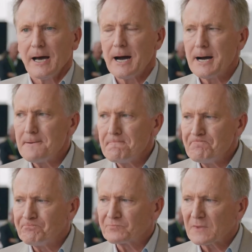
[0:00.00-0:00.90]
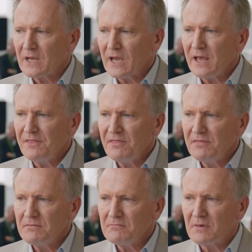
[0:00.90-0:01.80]
And
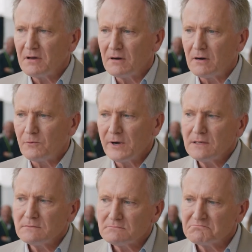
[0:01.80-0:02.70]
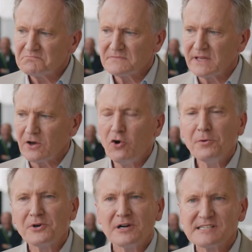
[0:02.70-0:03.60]
the
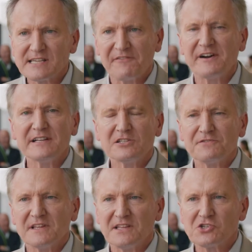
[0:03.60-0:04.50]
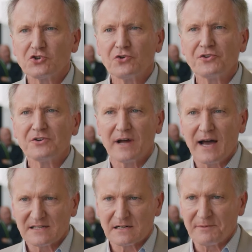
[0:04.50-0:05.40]
overall severity of the disorder
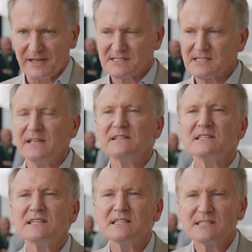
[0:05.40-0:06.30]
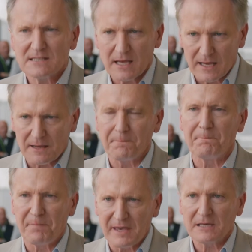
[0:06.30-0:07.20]
aggravates. And this is a
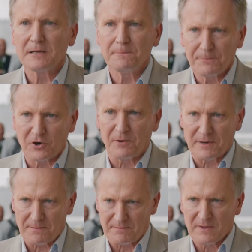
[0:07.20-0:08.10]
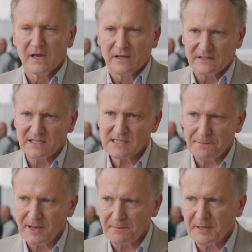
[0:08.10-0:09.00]
big problem. This
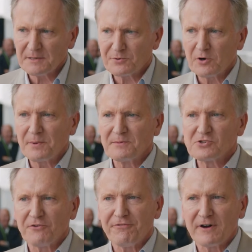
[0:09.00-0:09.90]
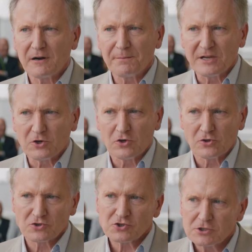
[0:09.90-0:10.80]
is a big problem so far
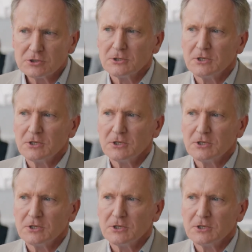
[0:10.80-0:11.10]
because